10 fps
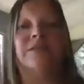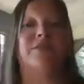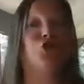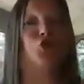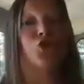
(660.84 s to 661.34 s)
in a
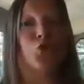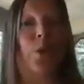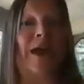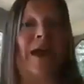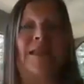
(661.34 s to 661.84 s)
certain
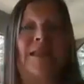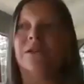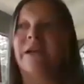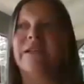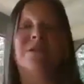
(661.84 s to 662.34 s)
way, and you
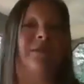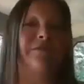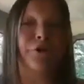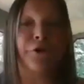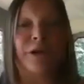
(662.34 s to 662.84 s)
like to be
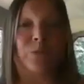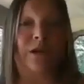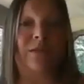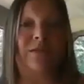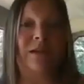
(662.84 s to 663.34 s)
flirted
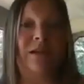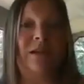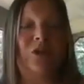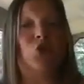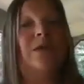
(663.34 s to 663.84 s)
with,
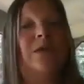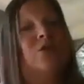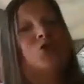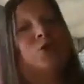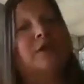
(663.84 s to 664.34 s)
you can
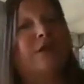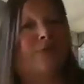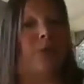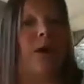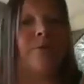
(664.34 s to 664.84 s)
do that
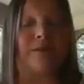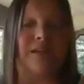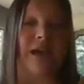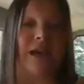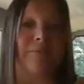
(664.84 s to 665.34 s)
throughout the
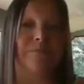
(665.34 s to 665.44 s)
day.